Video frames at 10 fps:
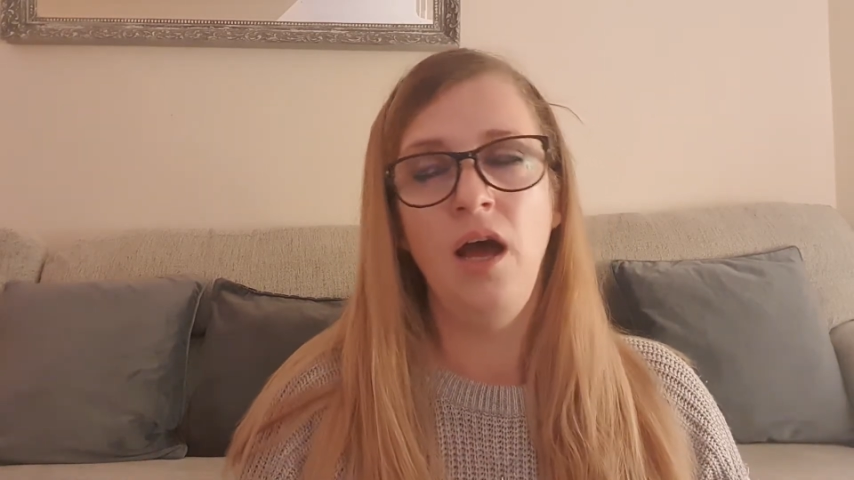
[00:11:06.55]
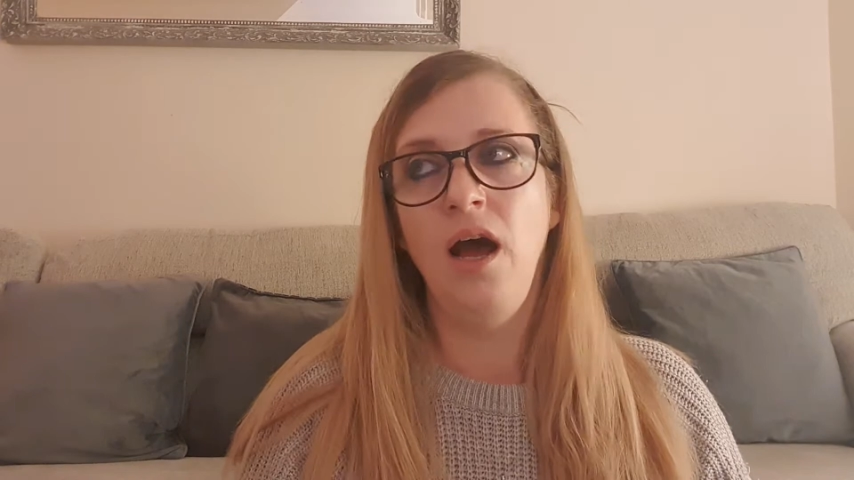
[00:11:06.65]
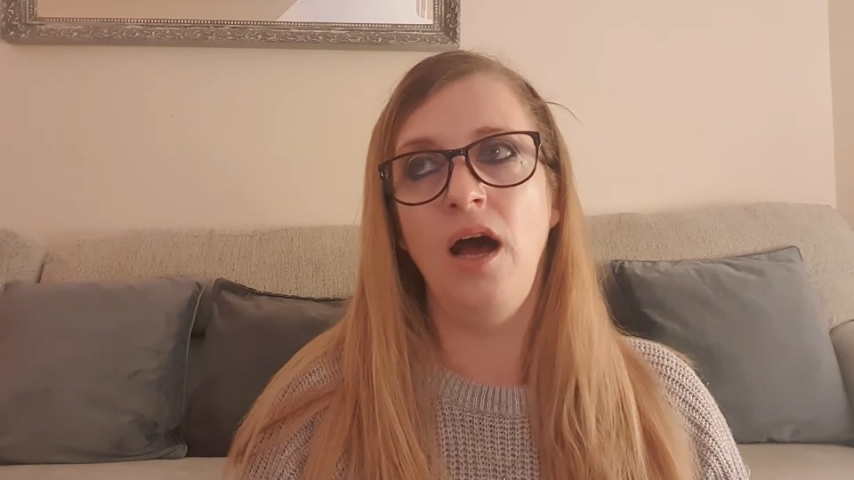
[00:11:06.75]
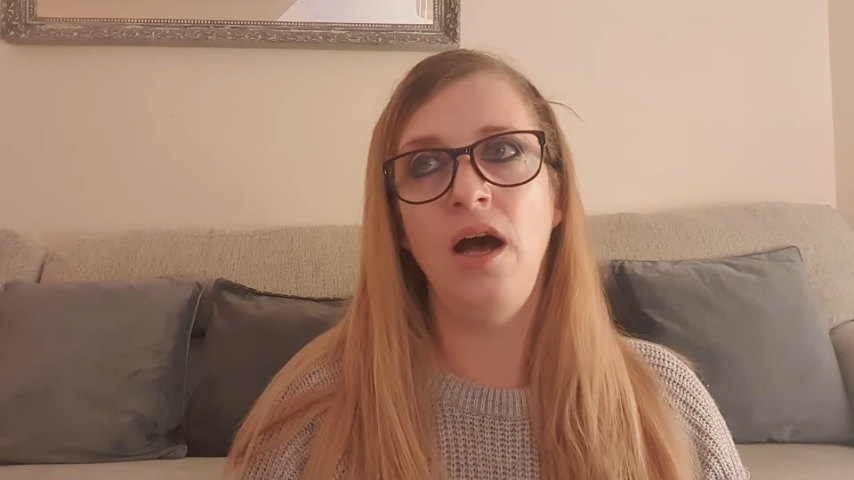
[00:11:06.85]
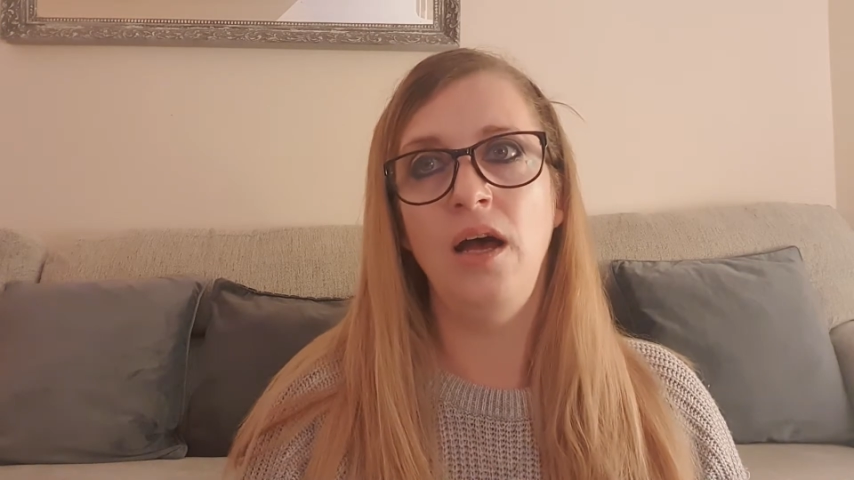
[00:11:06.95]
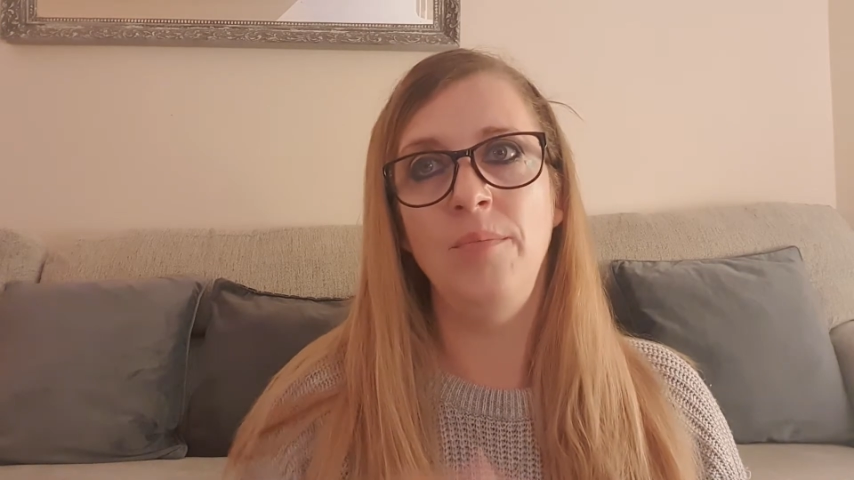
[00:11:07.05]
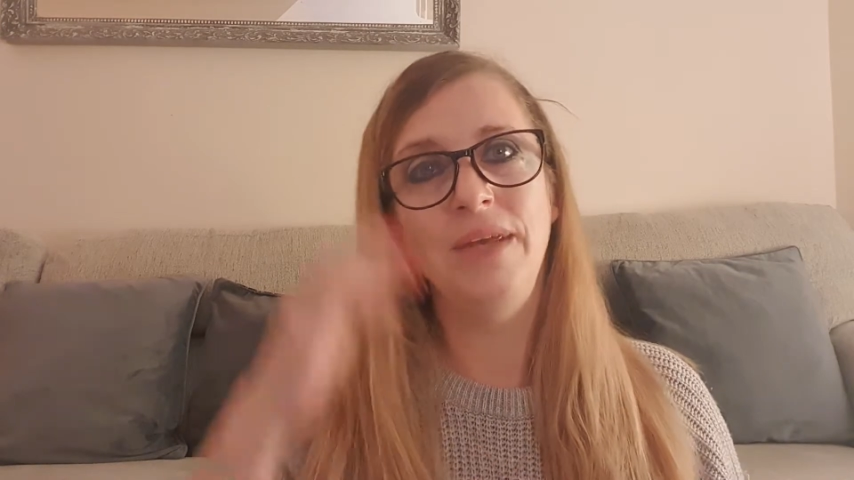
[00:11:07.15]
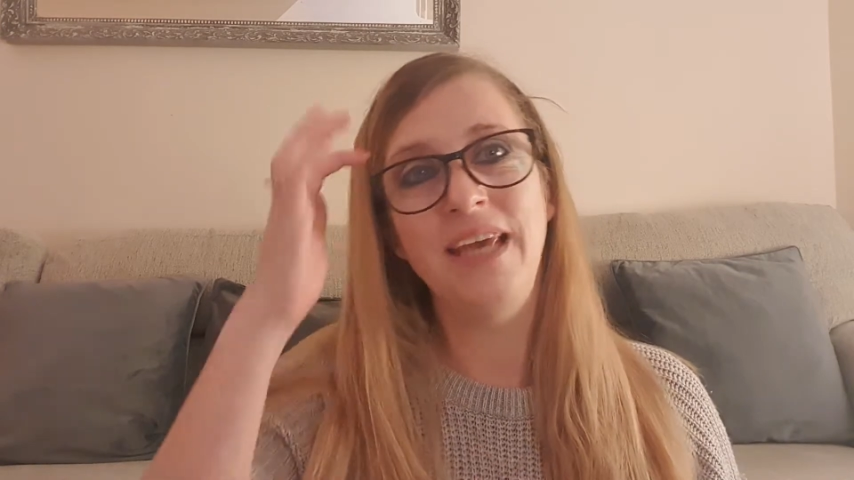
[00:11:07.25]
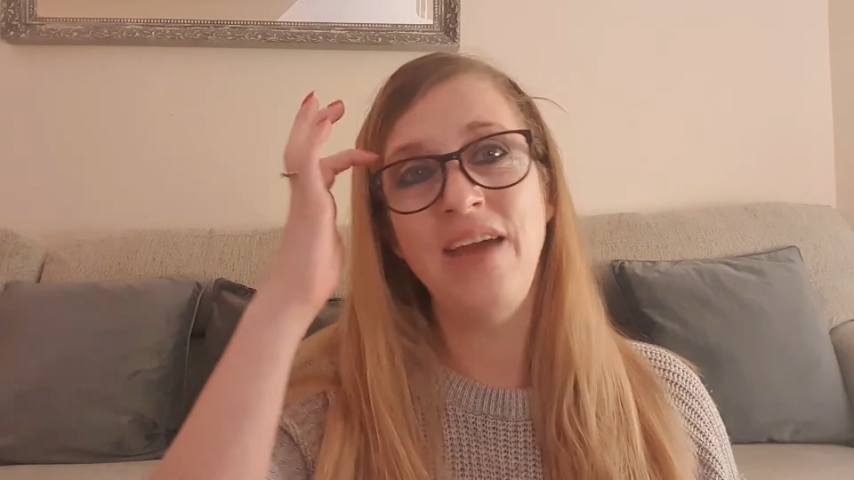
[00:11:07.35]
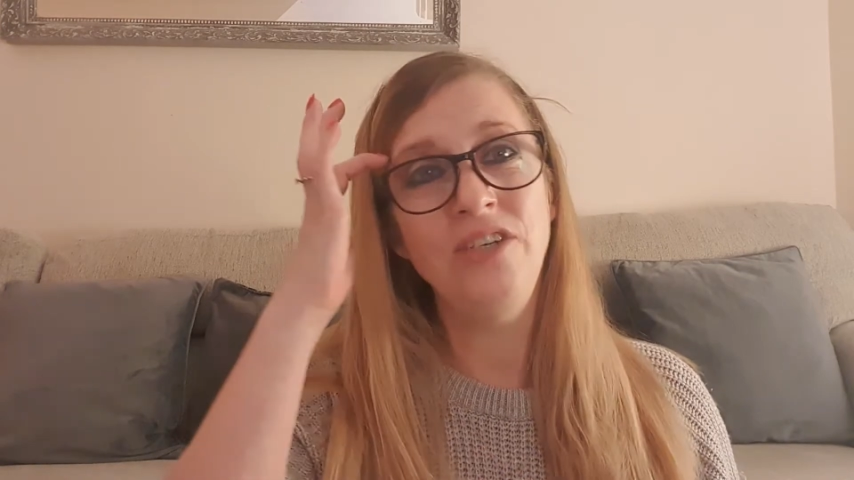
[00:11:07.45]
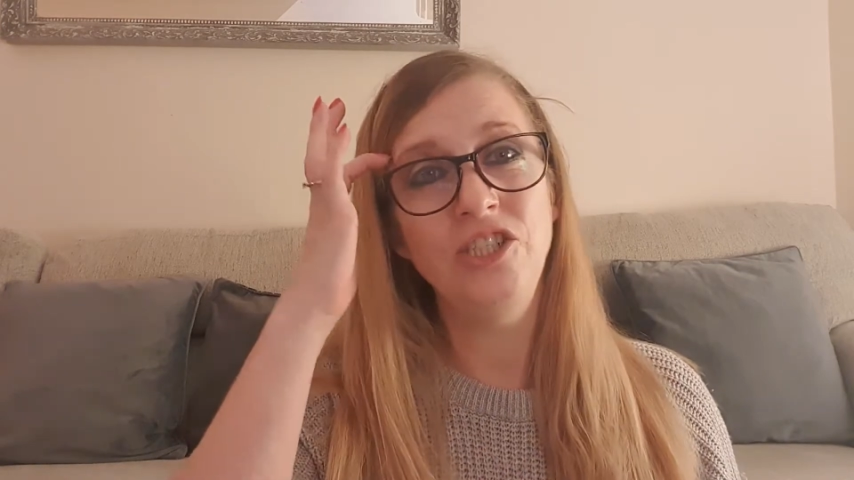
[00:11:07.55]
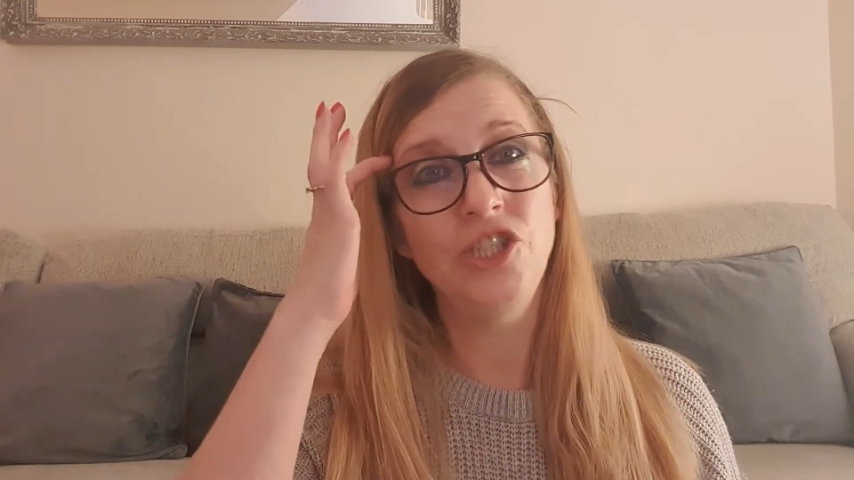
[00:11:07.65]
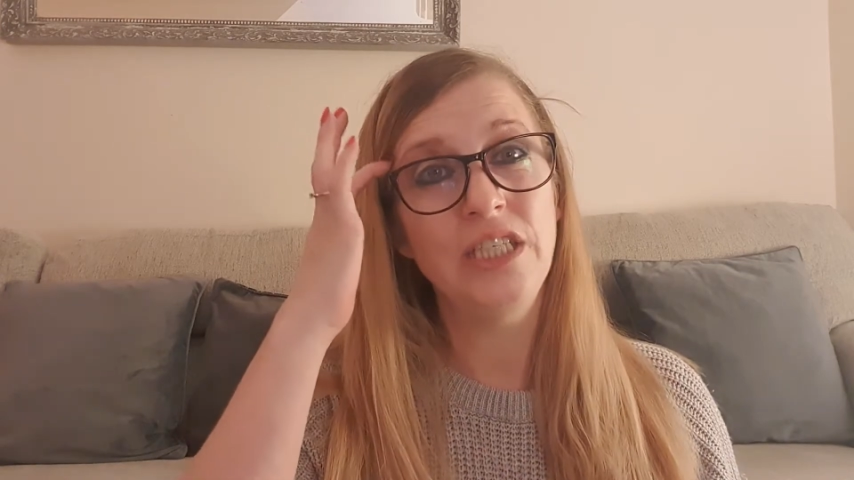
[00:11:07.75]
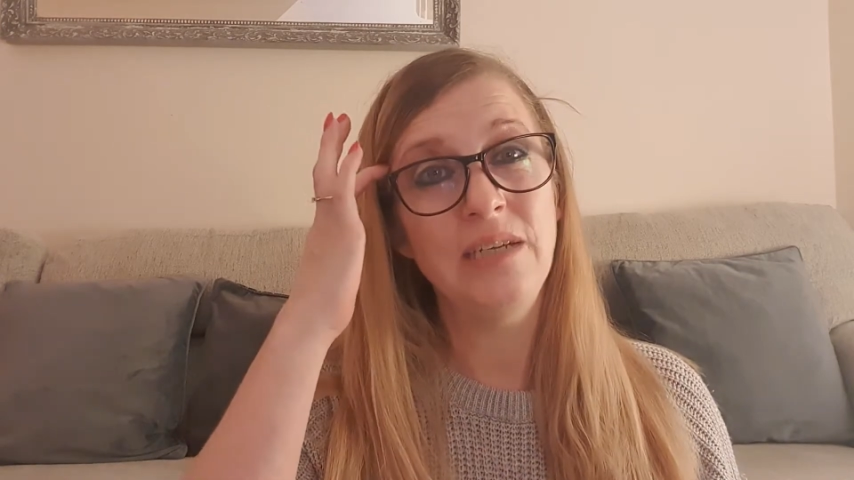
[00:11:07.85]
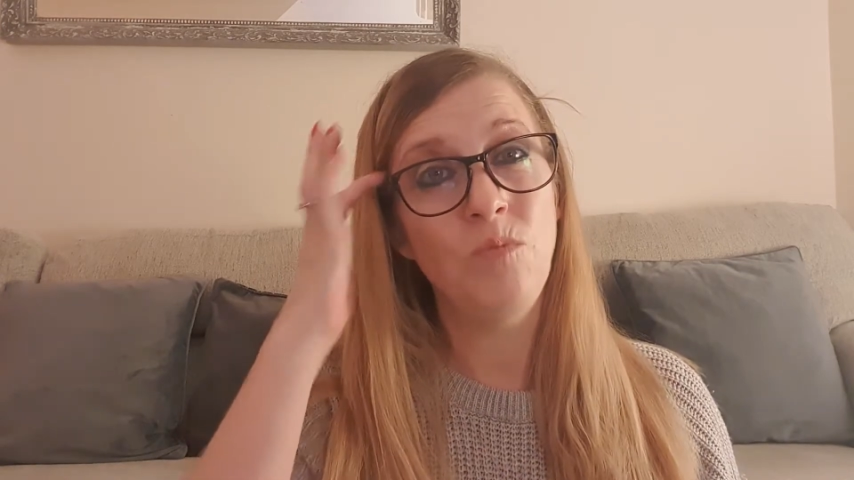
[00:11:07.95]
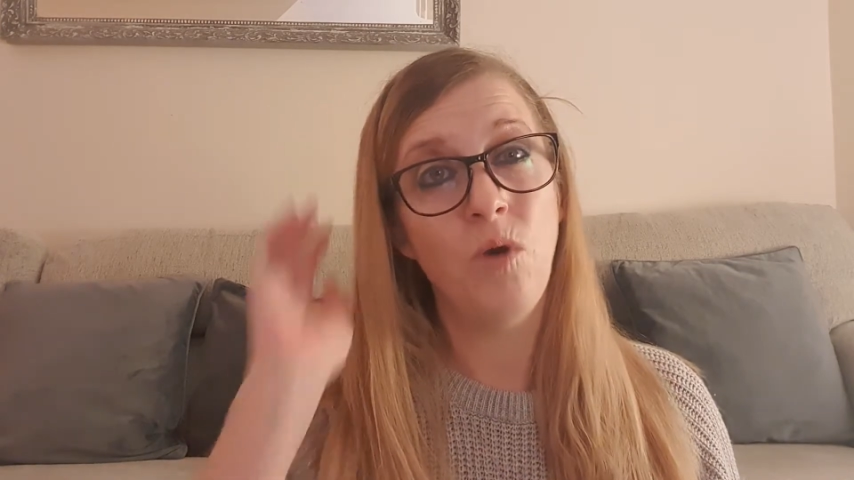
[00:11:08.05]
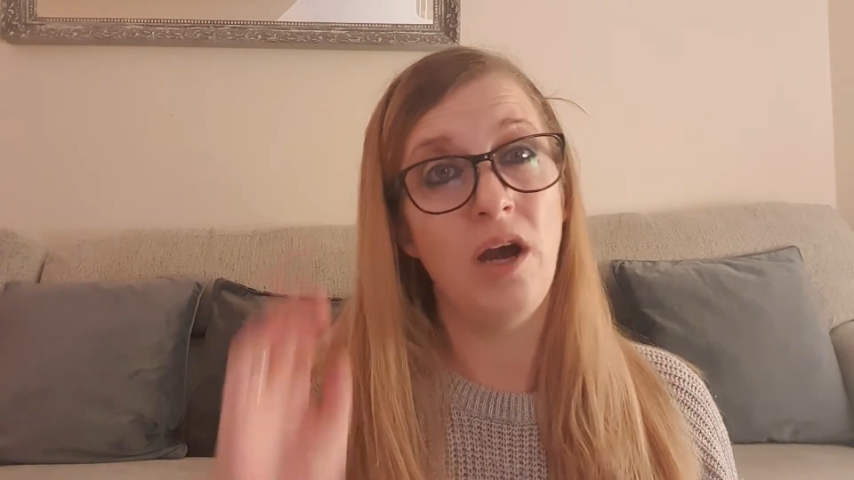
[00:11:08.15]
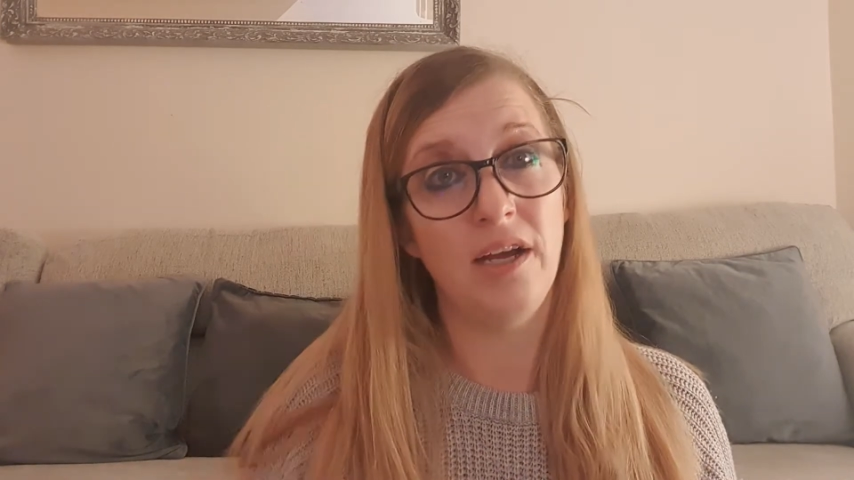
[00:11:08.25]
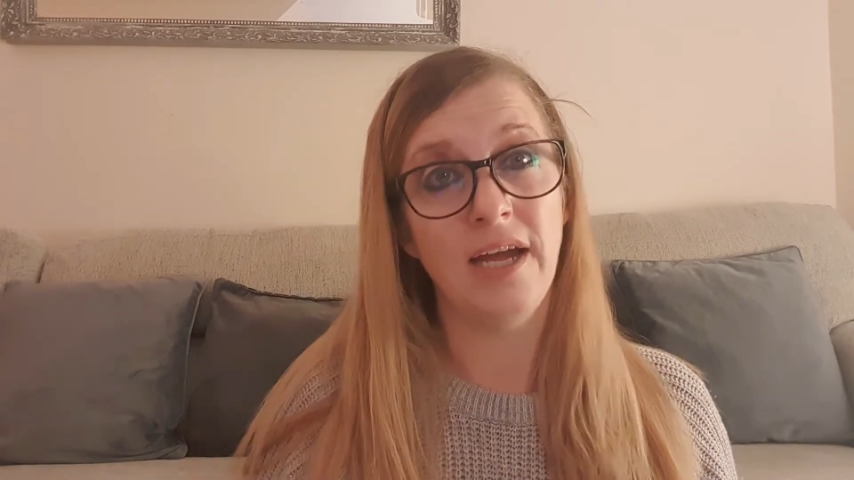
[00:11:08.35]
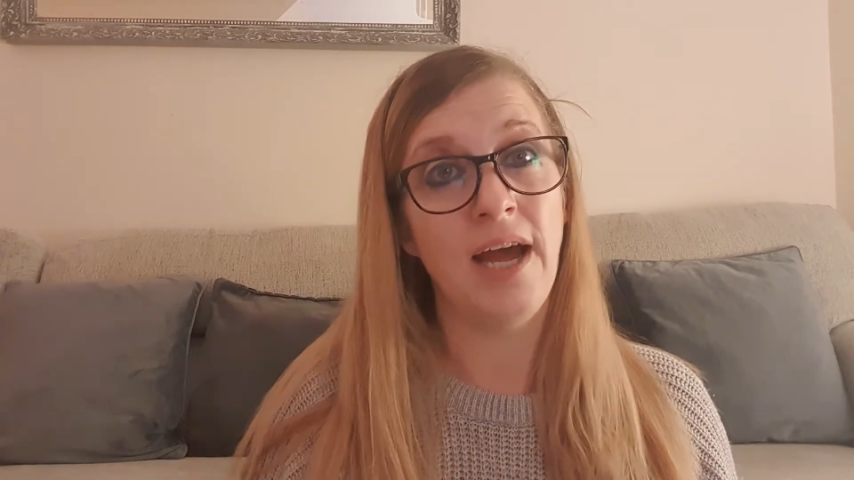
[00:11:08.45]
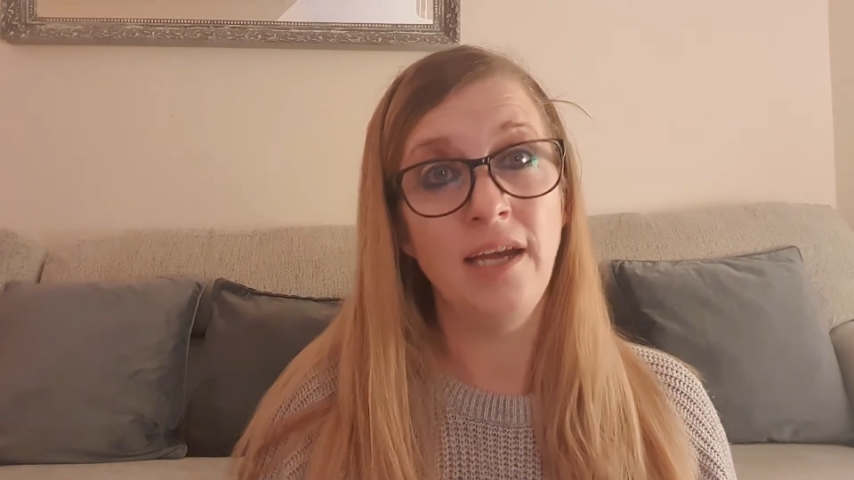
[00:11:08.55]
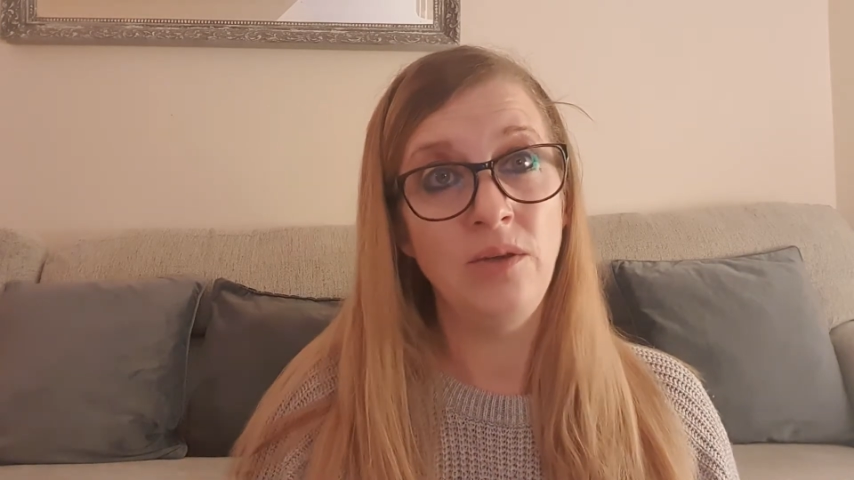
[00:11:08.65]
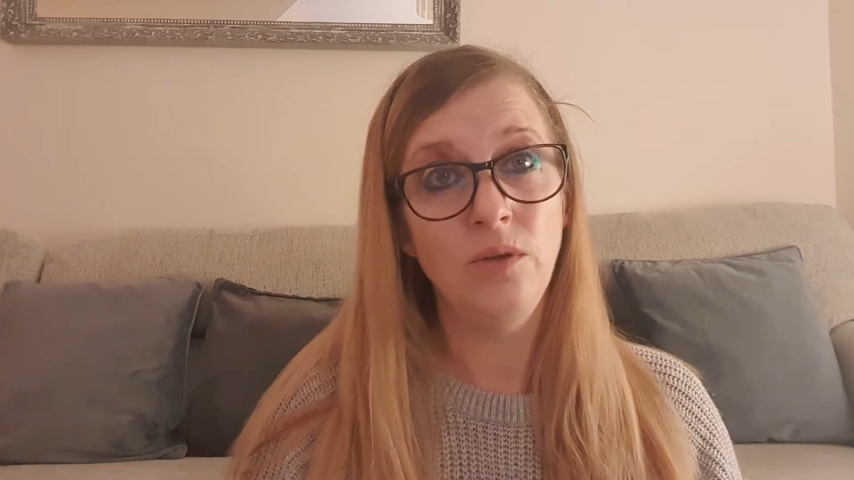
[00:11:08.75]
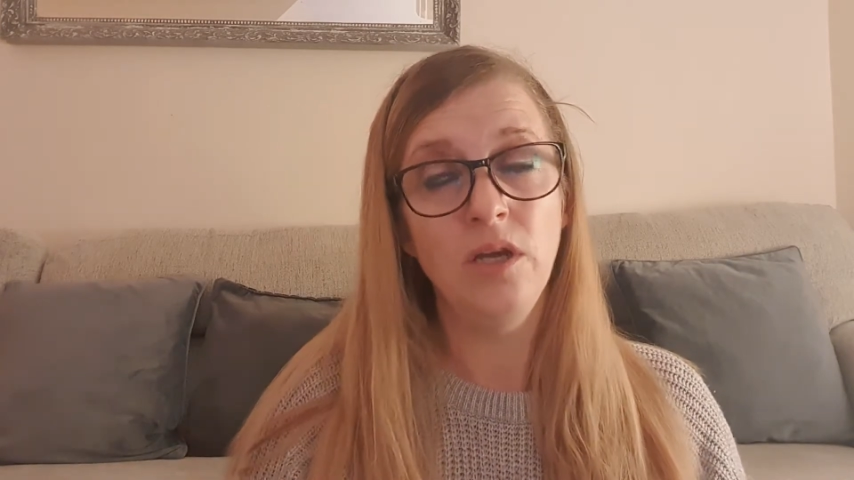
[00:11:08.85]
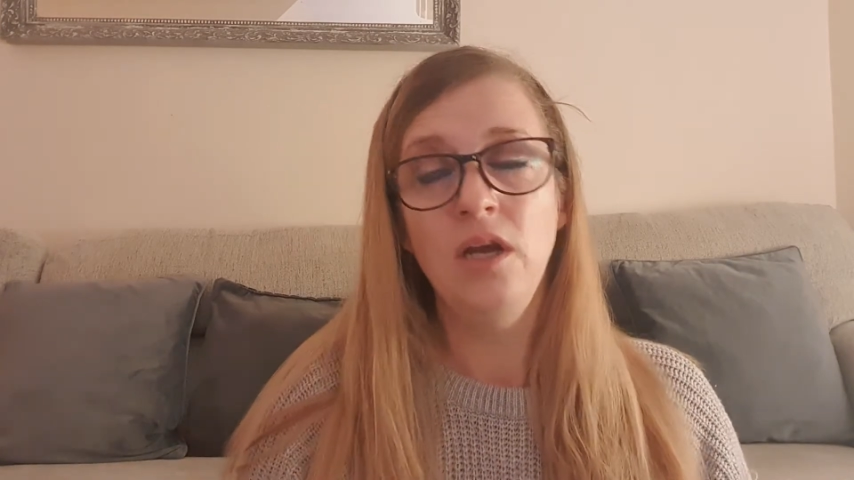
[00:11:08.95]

And it just didn't work out.